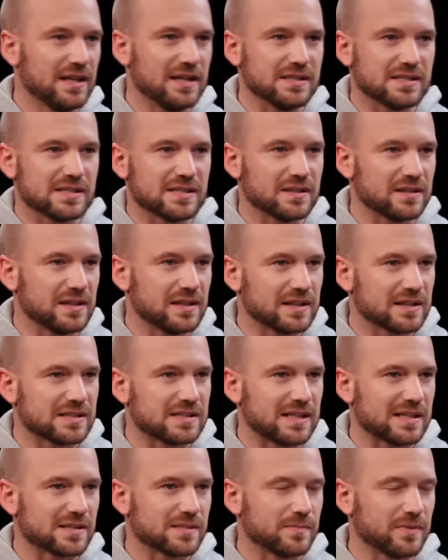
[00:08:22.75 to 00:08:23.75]
instantly
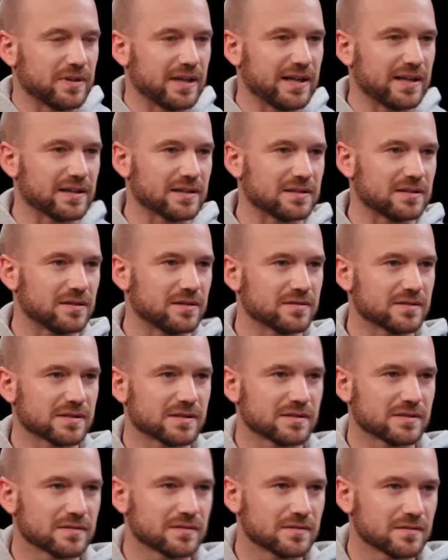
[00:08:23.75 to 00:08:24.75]
accessible
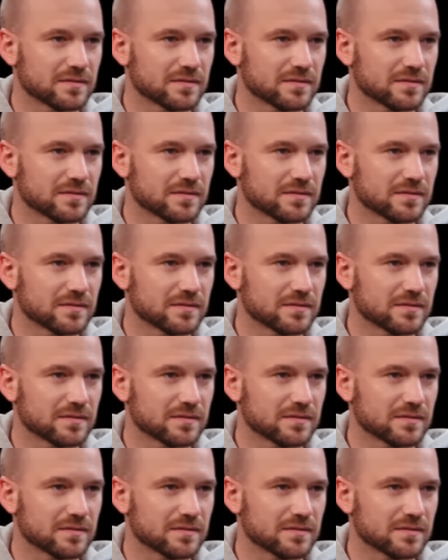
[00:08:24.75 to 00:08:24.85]
anecdotes?